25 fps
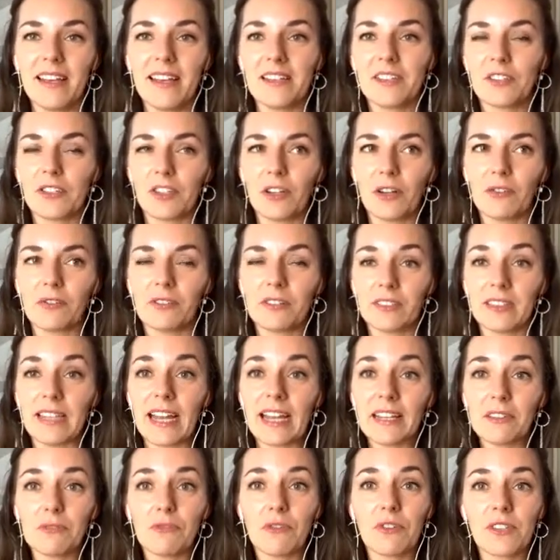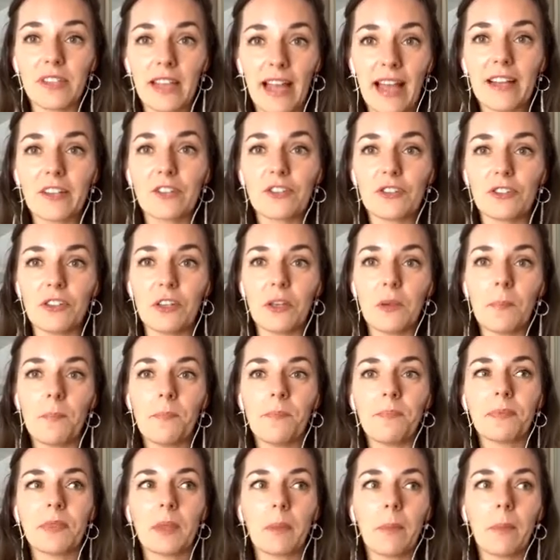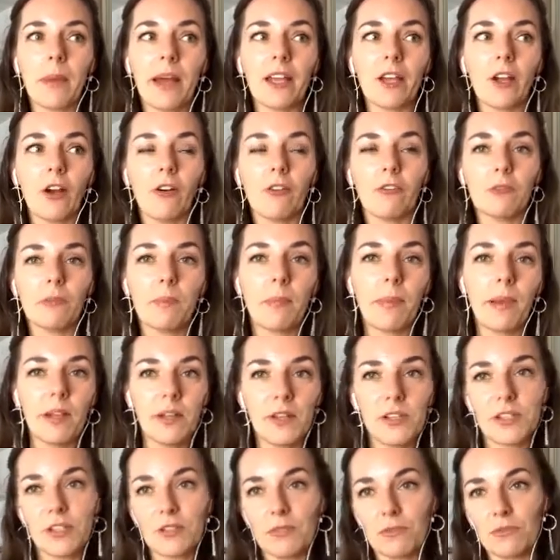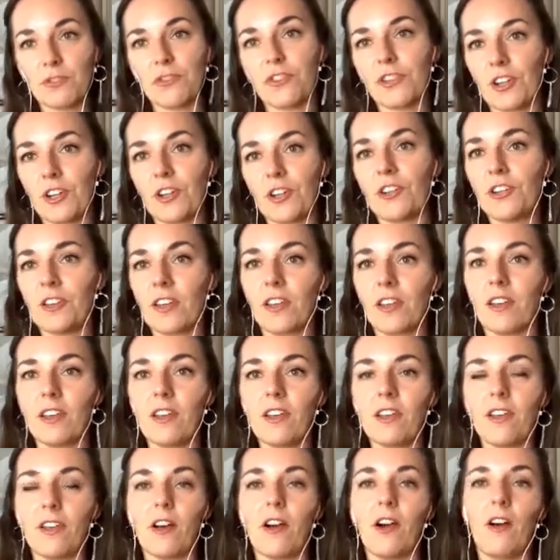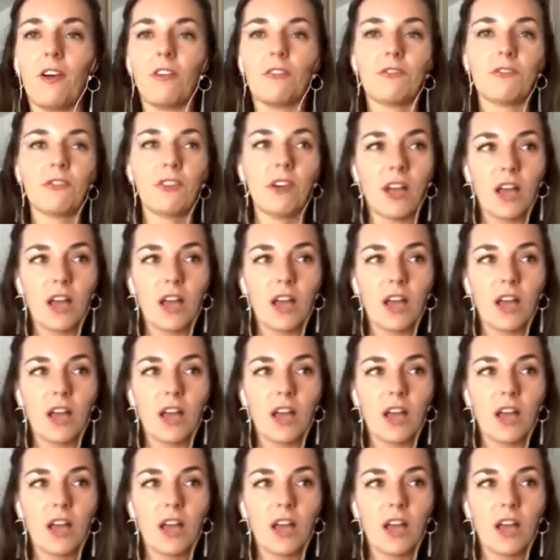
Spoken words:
So that was actually my own personal journey of